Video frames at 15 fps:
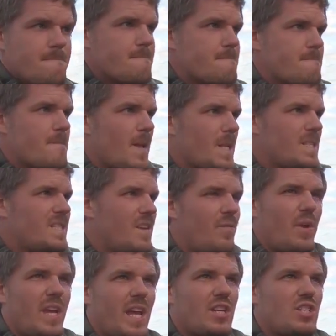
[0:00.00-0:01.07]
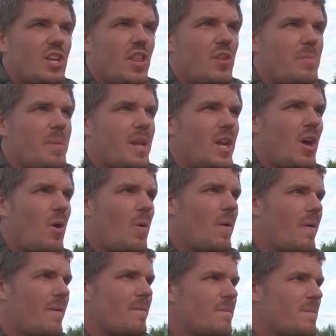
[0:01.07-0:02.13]
Let's see if we can catch another minnow.
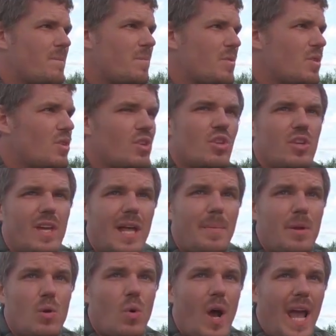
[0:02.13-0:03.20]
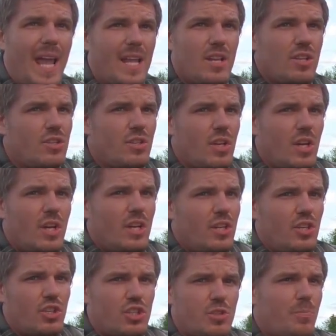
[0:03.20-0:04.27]
Gotta be quiet.
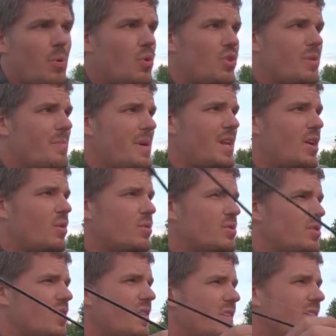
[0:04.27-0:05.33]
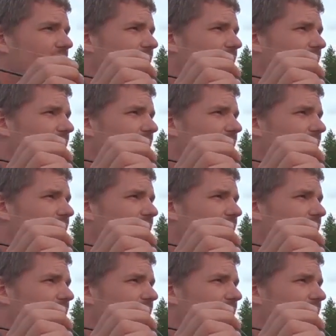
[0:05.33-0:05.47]
You'll spook the minnows.